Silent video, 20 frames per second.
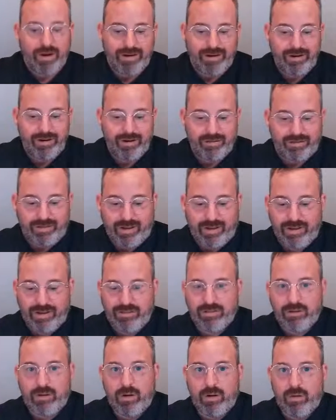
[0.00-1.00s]
in our slides
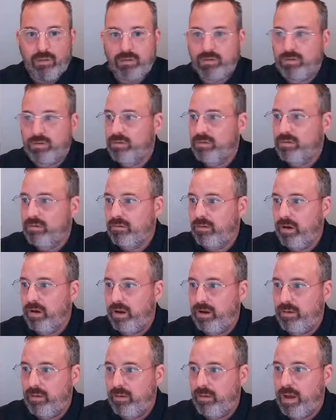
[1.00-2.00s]
and notes,
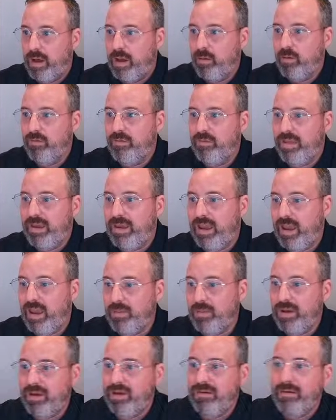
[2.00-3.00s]
right, however they came
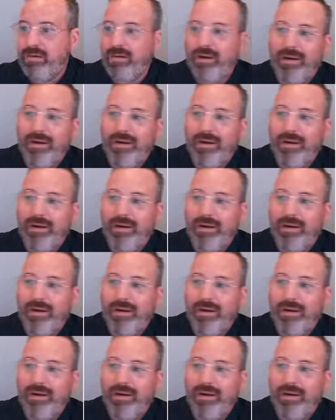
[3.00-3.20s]
in,